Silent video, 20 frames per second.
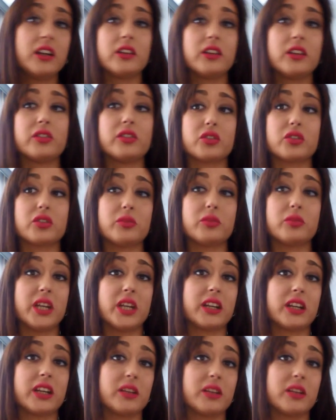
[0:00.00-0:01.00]
If you want to
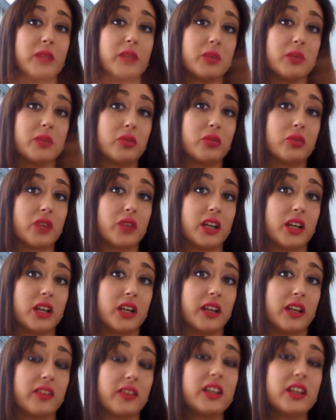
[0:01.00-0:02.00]
make the male plural, it
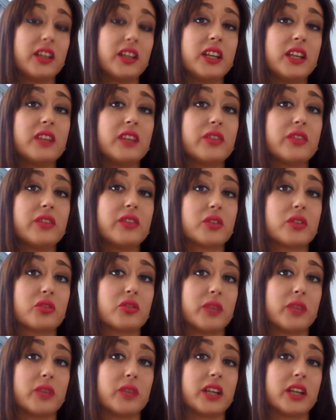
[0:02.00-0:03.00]
ends in I. If you want to
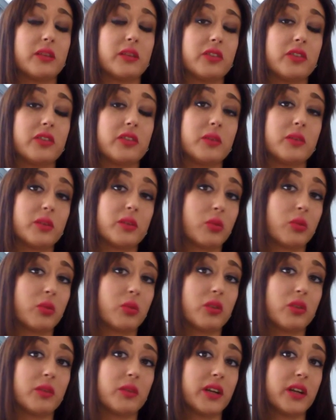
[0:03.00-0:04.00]
make the female
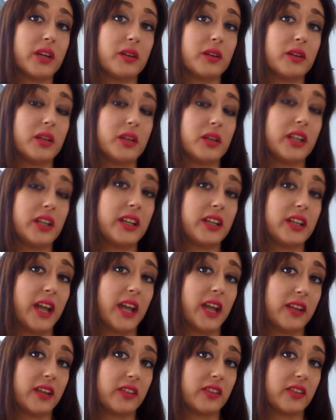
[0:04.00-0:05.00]
plural, it
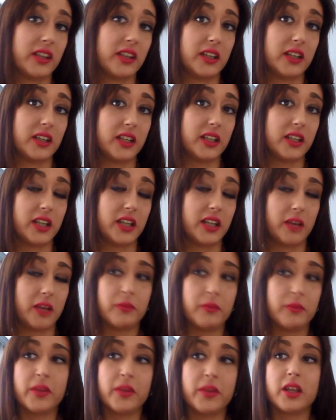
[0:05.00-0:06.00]
ends in e.
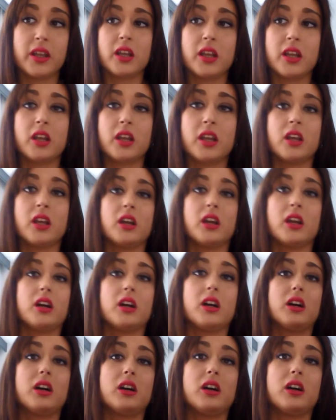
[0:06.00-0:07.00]

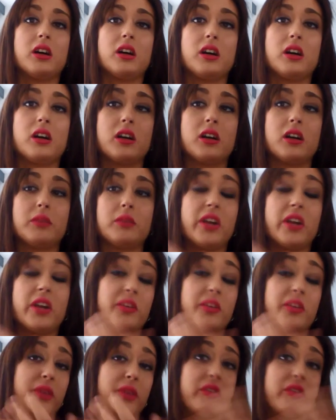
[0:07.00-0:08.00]
But I
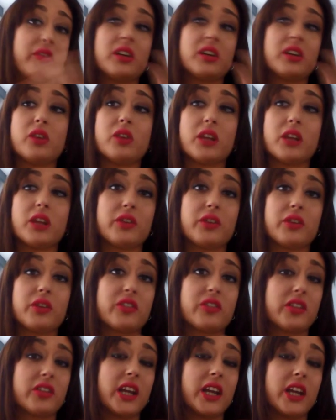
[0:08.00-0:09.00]
repeat, from now on I will
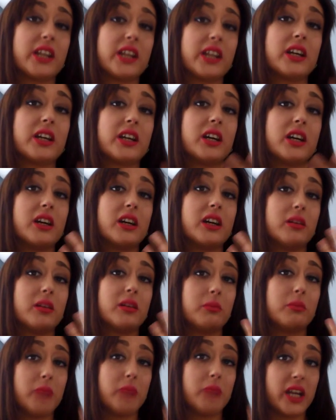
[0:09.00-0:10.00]
just say the
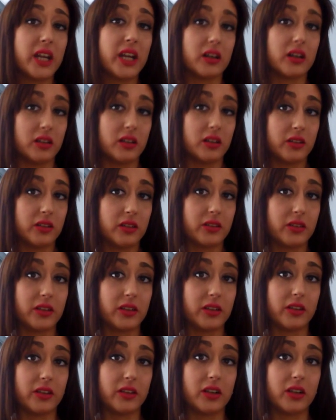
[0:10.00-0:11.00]
male
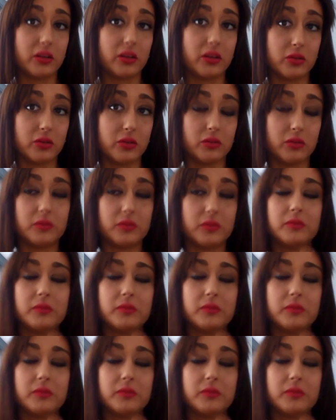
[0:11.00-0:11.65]
singular form.